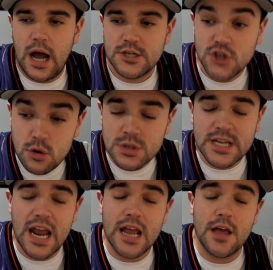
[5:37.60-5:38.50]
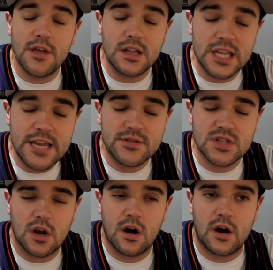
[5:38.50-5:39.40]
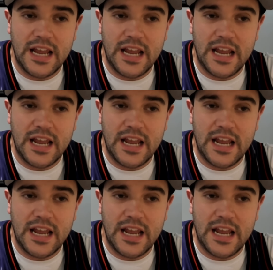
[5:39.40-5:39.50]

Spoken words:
Tuesday, the Leafs are